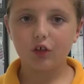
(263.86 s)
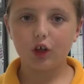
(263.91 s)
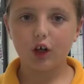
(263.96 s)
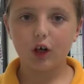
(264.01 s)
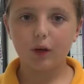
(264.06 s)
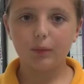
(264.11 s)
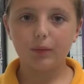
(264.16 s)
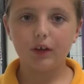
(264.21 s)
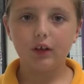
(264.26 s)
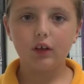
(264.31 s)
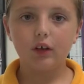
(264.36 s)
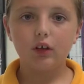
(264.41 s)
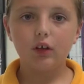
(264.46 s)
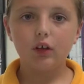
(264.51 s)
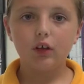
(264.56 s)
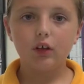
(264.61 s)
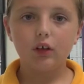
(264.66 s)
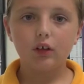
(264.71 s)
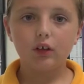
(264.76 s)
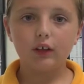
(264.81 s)
job
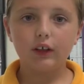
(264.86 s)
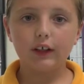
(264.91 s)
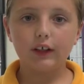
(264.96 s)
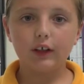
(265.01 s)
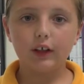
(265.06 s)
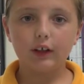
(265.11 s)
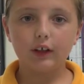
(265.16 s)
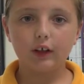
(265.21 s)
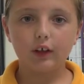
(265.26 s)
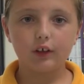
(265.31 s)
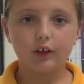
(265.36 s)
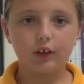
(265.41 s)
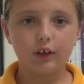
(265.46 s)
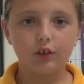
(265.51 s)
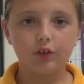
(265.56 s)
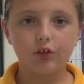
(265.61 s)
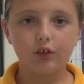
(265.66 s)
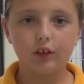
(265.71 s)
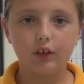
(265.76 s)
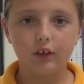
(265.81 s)
leading our
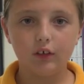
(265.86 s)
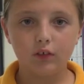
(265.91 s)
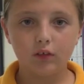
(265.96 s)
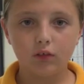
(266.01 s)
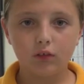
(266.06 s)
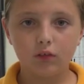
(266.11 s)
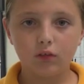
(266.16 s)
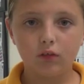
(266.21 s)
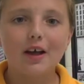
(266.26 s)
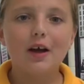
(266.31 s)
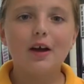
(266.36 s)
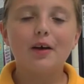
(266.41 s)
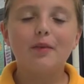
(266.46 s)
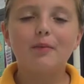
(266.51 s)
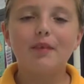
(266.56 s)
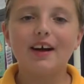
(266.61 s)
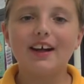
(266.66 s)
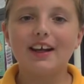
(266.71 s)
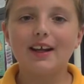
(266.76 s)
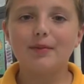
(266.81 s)
country.
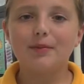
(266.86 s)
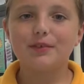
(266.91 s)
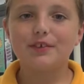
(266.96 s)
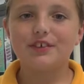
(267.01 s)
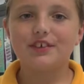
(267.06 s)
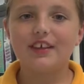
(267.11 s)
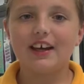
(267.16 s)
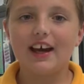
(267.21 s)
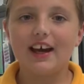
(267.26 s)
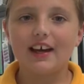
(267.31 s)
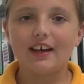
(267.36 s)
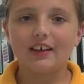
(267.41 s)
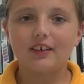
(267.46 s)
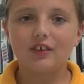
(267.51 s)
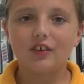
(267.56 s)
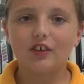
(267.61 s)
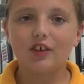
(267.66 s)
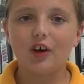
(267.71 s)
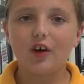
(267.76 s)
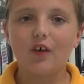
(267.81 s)
My name is
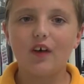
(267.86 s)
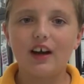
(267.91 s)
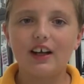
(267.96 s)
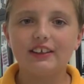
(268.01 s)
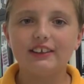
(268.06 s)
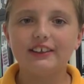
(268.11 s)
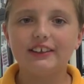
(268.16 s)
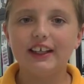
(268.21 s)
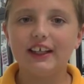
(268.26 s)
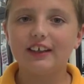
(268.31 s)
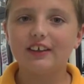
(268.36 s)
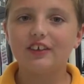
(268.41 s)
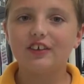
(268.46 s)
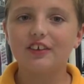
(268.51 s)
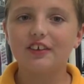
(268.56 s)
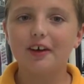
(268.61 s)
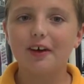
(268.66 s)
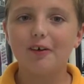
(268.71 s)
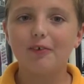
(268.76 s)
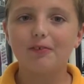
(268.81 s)
Dax. Go educate
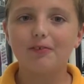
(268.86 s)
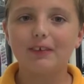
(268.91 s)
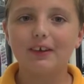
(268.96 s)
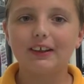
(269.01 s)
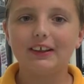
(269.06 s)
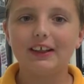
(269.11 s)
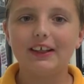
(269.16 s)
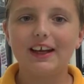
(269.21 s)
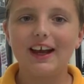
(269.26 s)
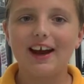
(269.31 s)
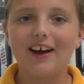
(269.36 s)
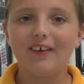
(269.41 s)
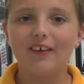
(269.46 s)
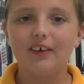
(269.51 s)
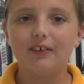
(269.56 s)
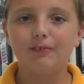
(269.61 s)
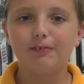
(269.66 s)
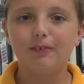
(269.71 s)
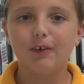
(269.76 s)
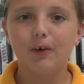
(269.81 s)
yourself and get out
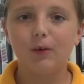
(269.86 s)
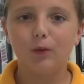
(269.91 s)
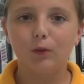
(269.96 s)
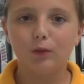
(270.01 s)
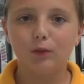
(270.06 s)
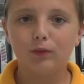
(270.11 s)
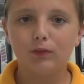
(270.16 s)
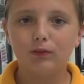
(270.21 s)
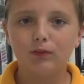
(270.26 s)
and vote.